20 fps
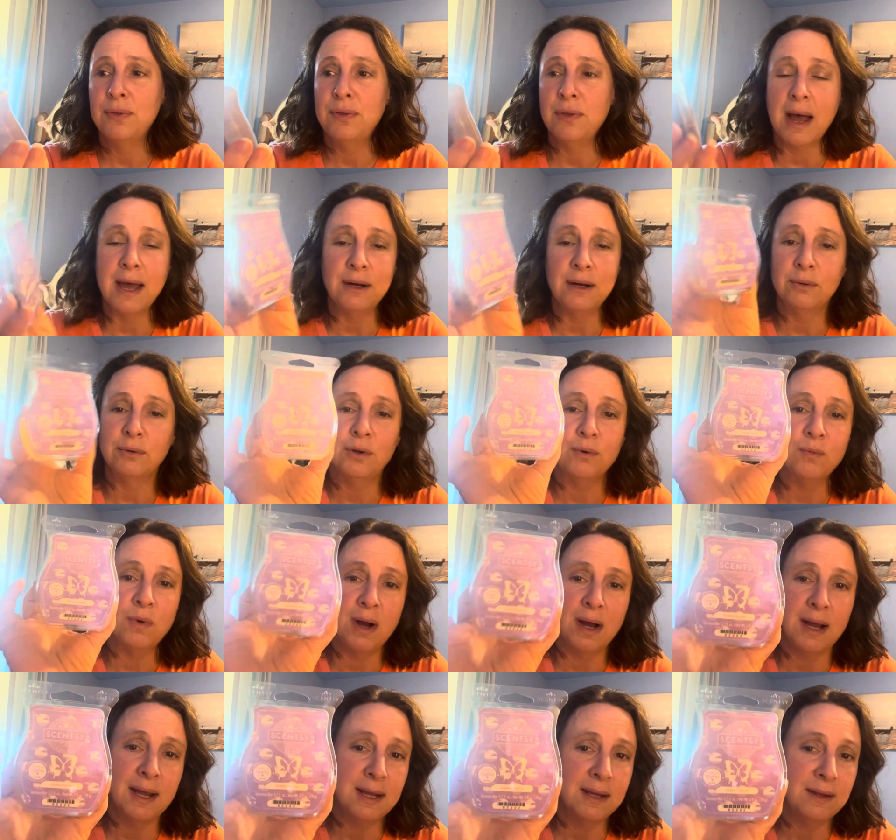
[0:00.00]
I don't know
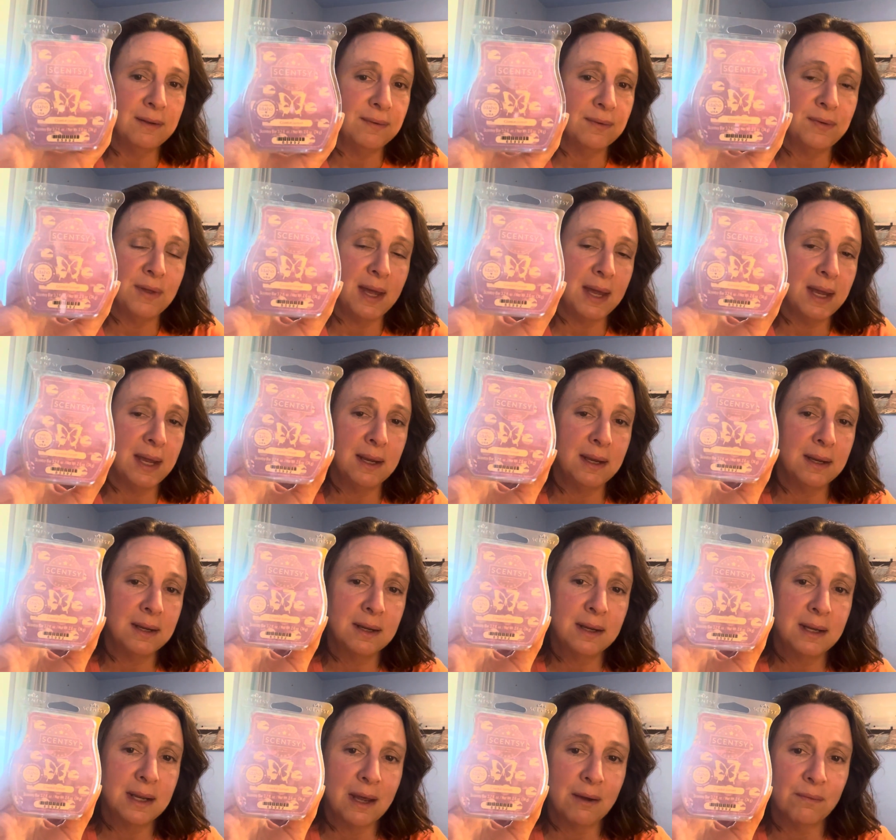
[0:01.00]
why they
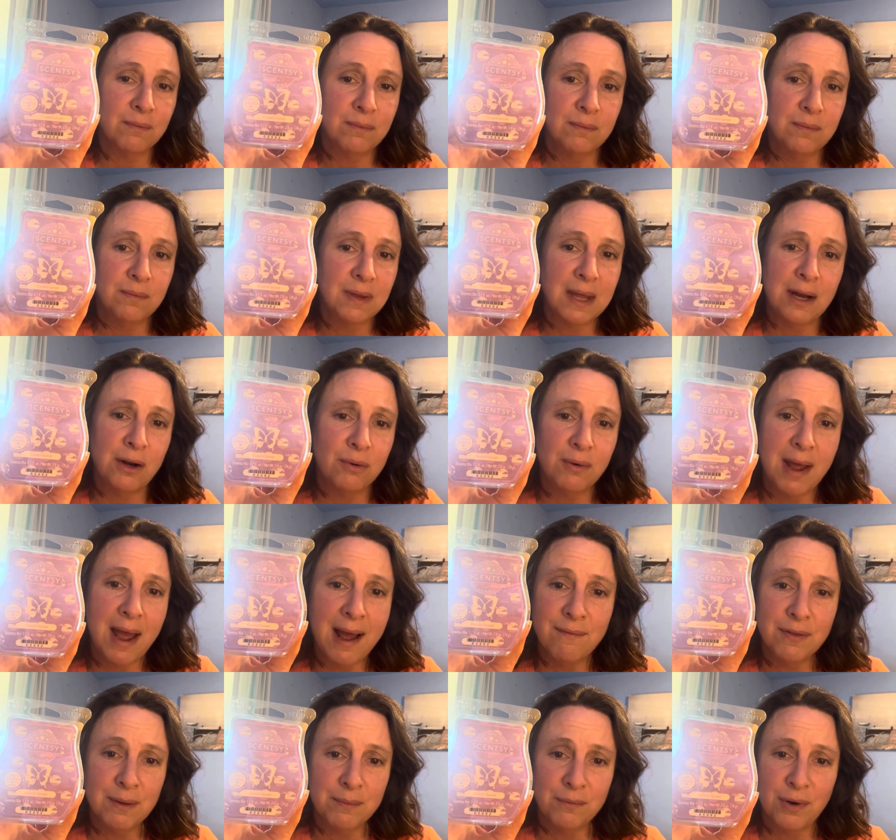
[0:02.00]
get, they don't
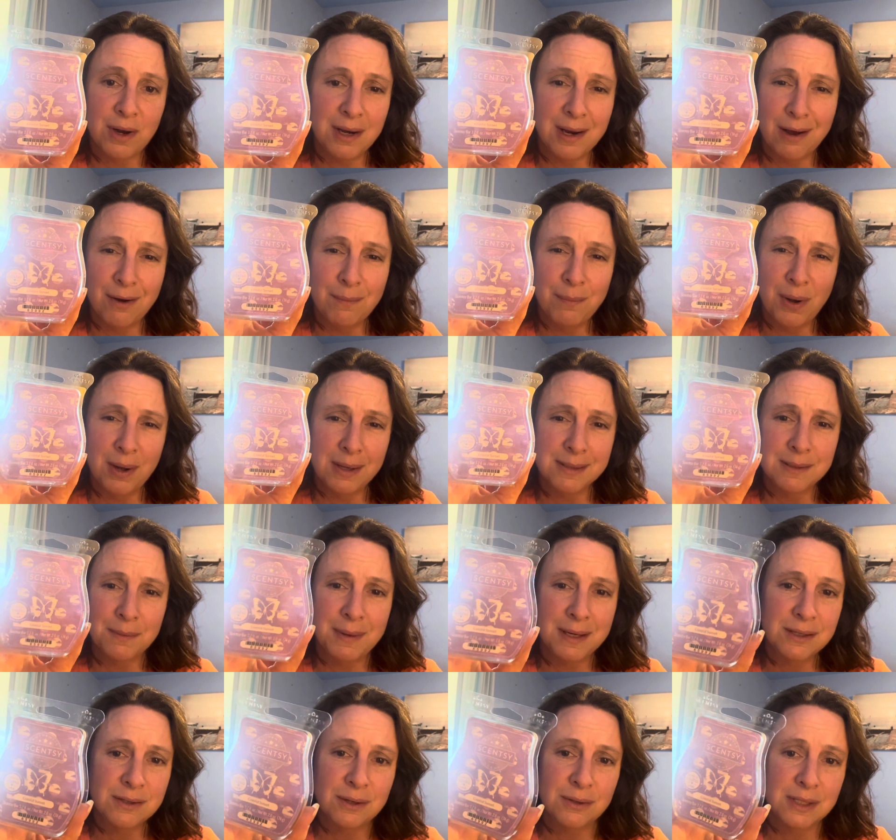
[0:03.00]
have them right now in pods. It
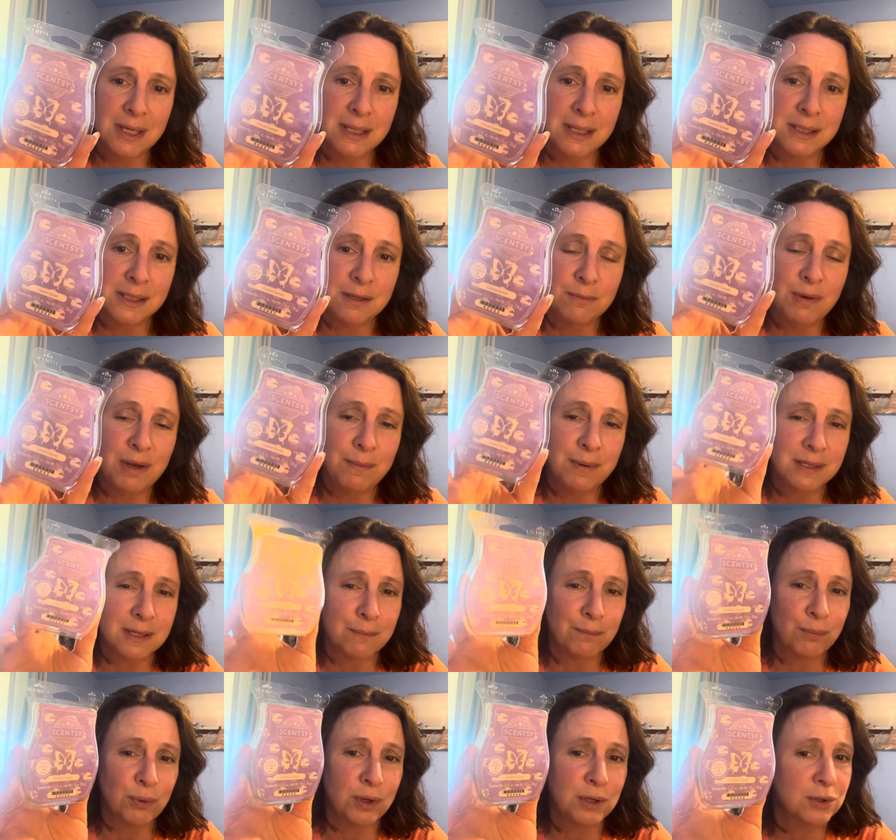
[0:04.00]
makes no sense to me because
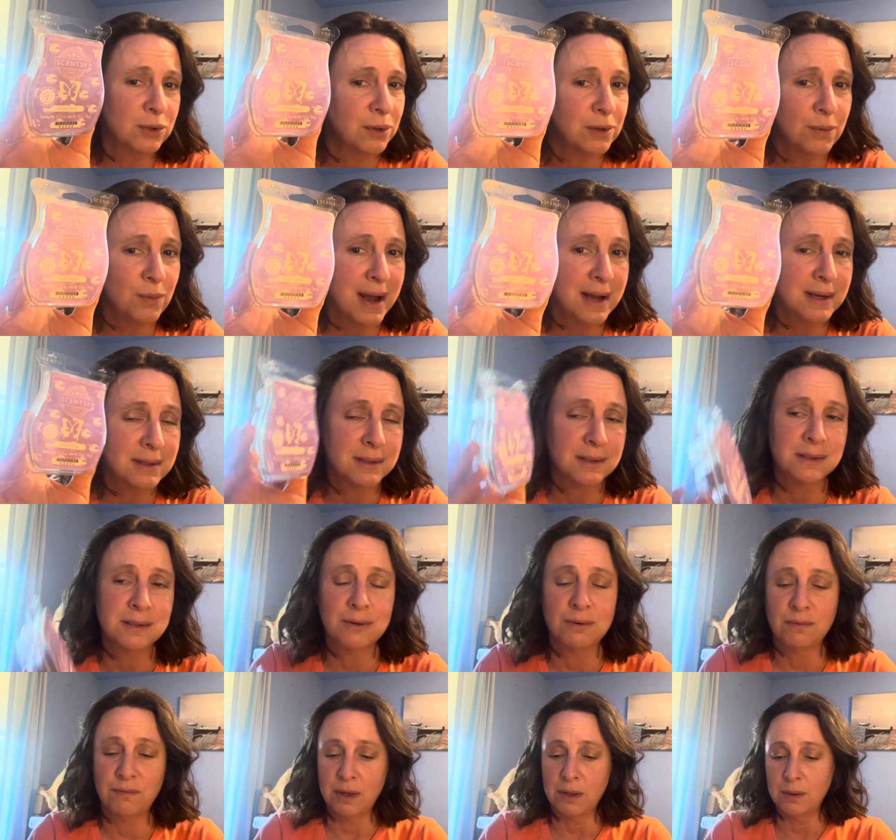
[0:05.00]
I'm pretty sure the wax is
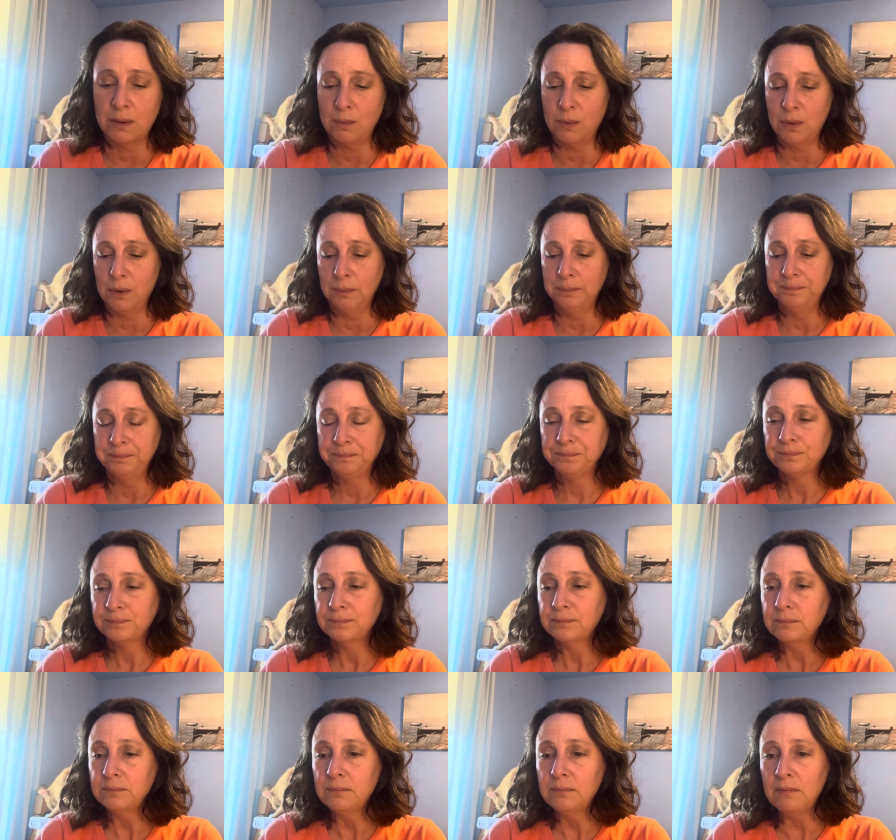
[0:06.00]
still available.
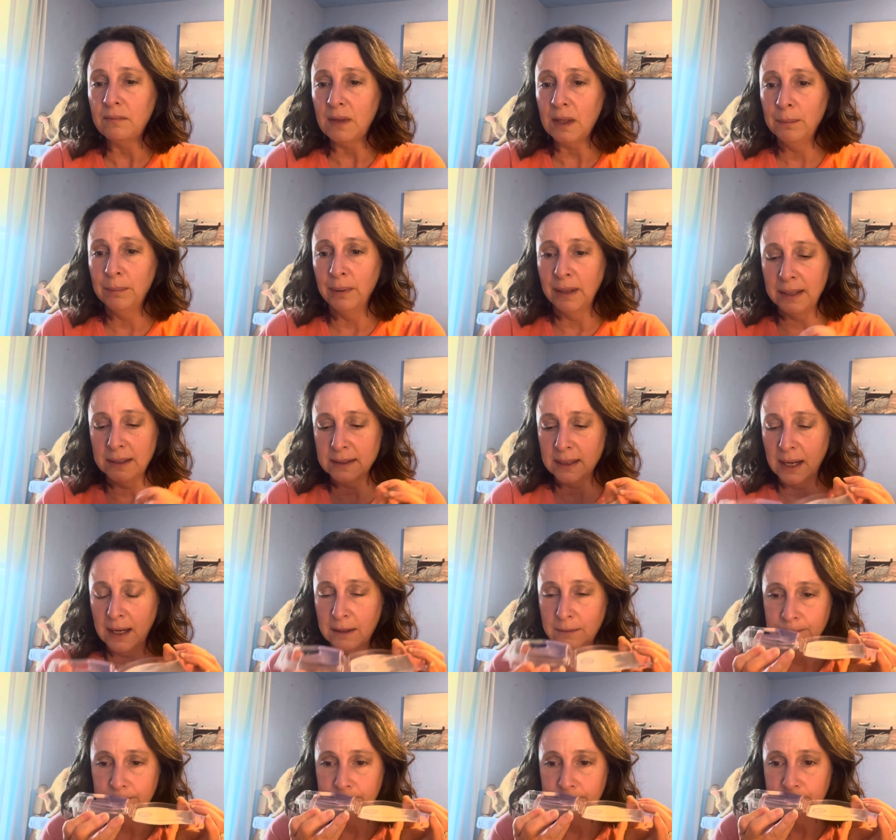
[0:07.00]
But
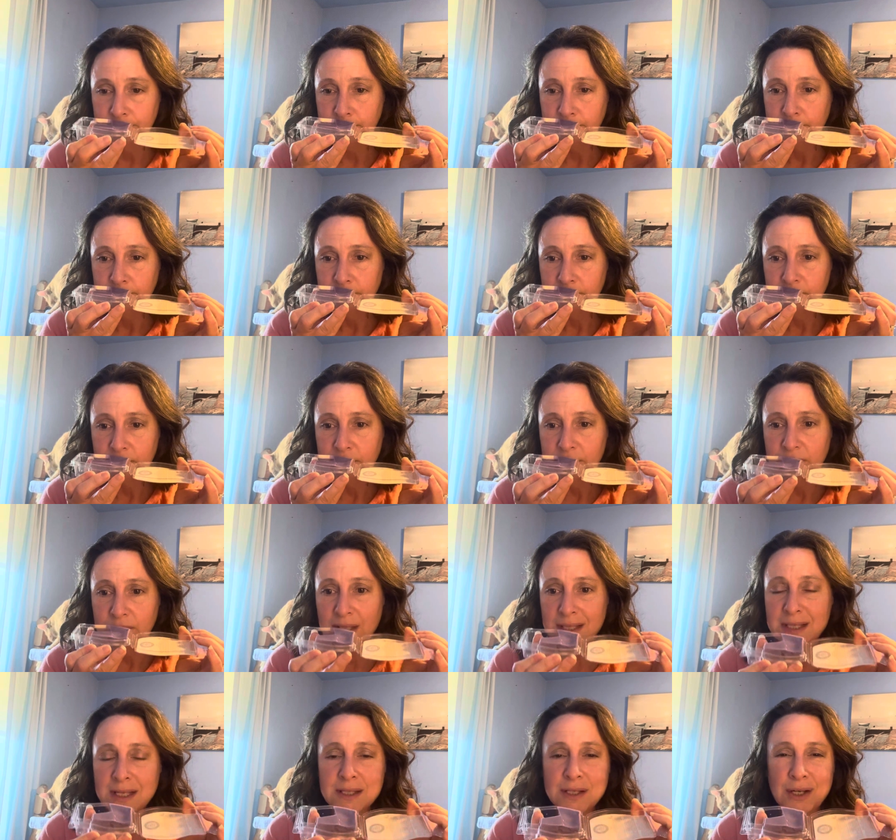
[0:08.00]
uh,
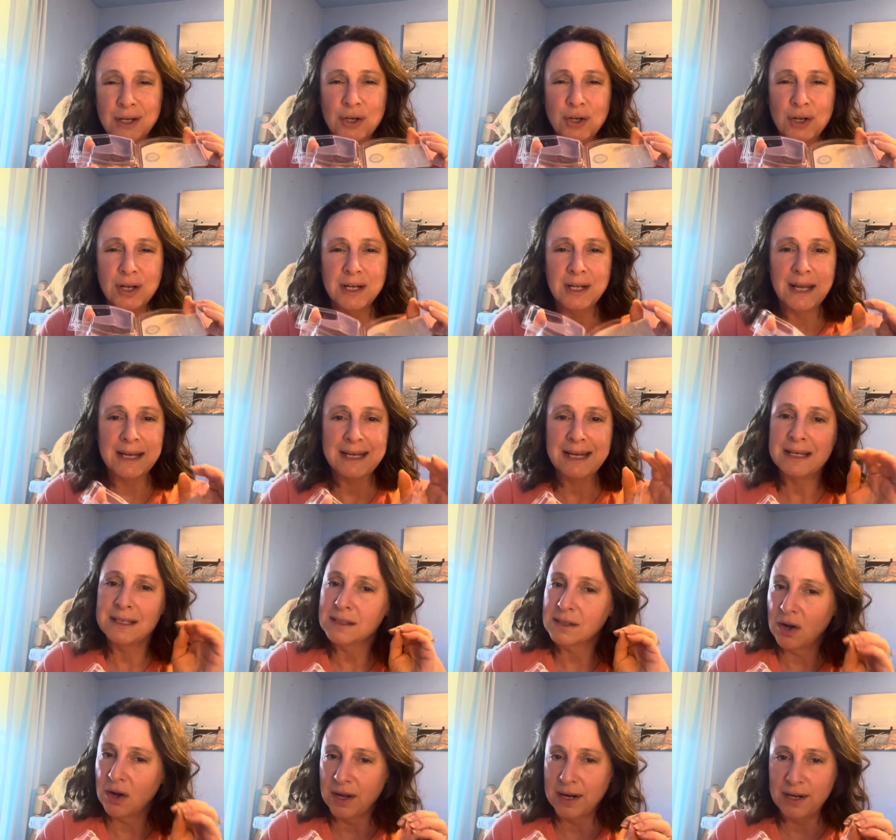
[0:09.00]
this is a good like
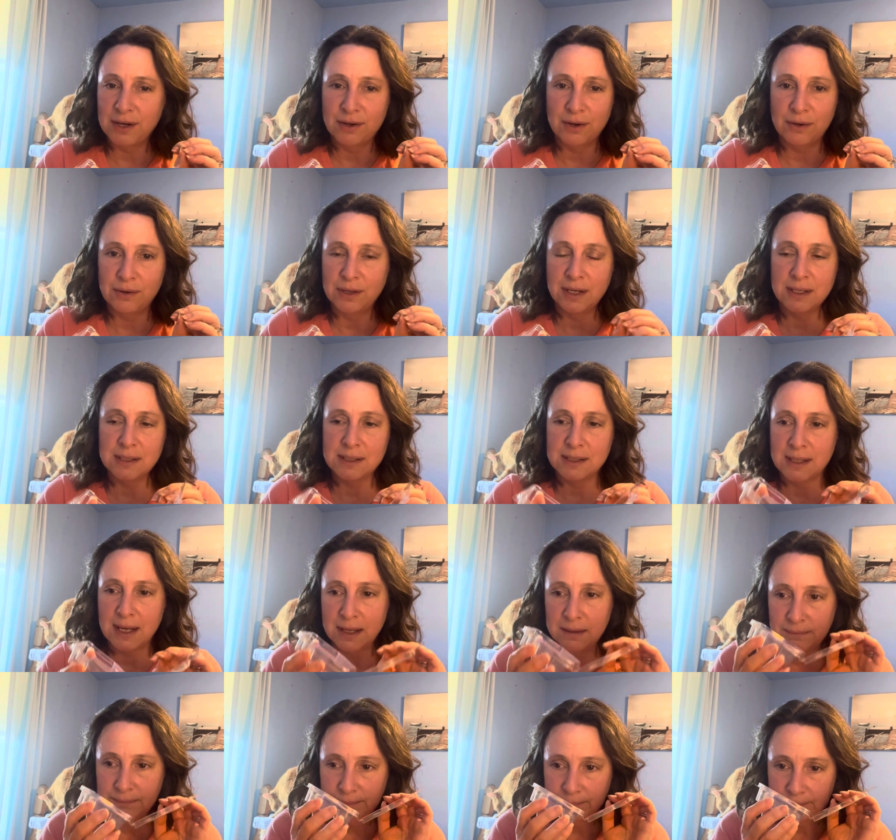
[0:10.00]
exotic coconut scent.